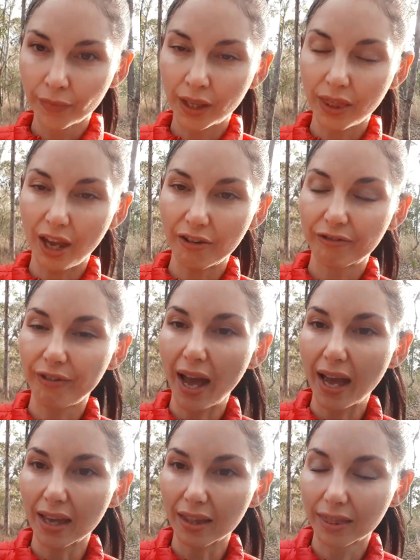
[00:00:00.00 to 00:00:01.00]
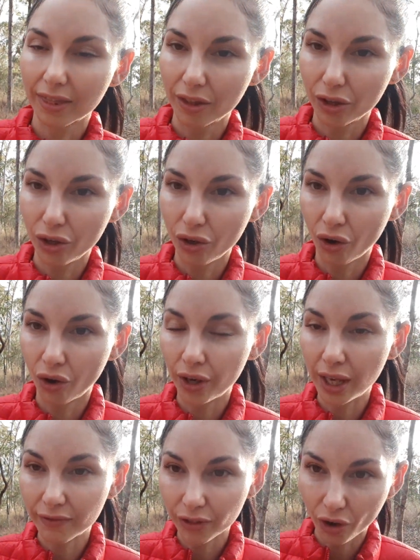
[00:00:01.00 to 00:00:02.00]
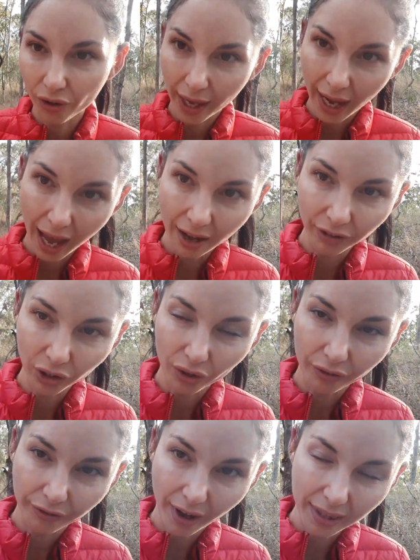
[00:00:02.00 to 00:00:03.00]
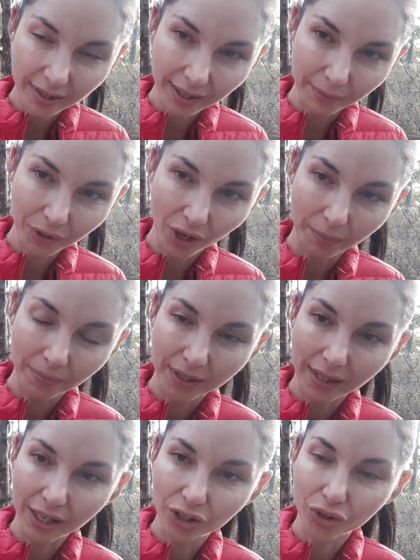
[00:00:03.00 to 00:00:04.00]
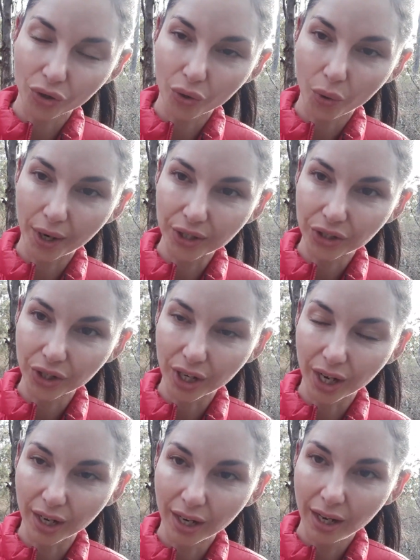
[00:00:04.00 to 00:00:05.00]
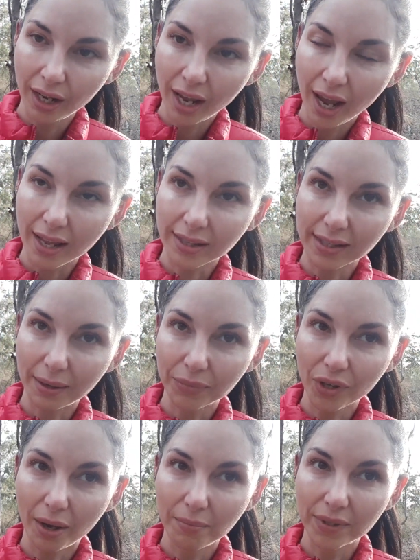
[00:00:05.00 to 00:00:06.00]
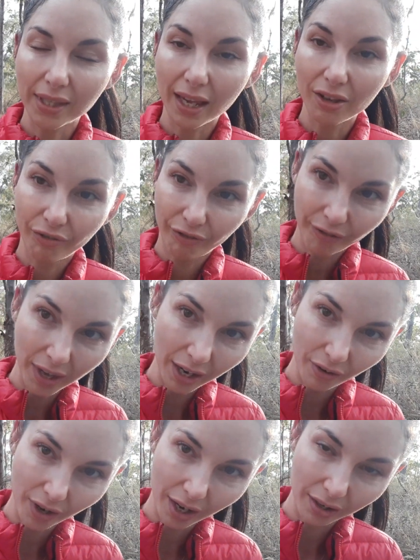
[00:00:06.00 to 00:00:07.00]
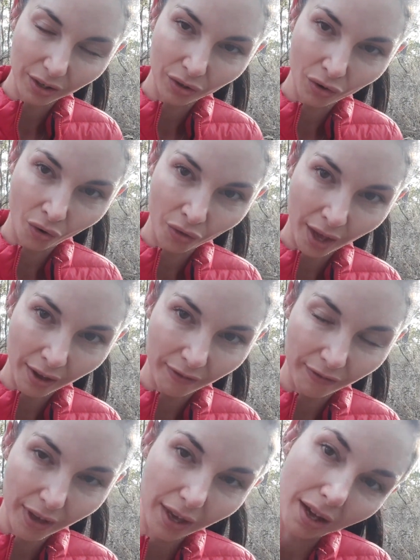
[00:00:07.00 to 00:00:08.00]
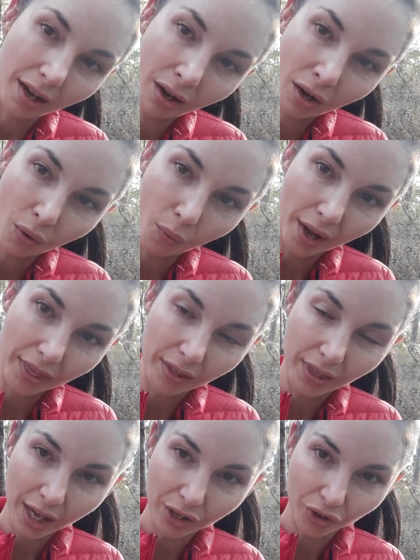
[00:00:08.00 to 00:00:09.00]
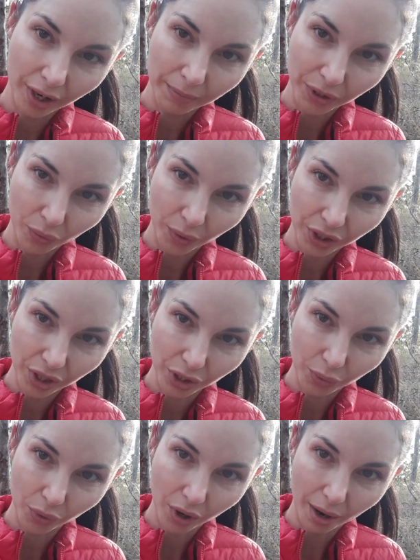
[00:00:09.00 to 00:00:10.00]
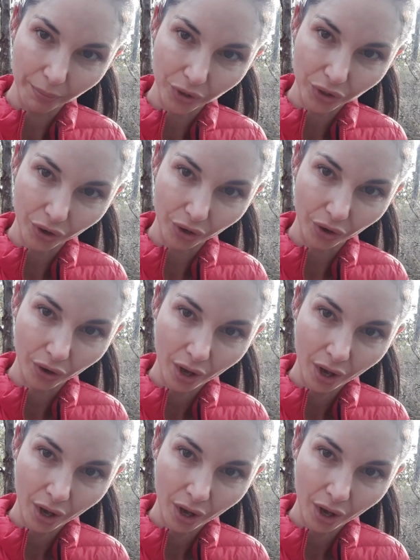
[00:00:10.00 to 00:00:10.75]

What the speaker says: their faith. You know, even though they have a lot of faith, sometimes they do question it, and sometimes they fear it. You know, they fear whether their dreams and wishes will come true,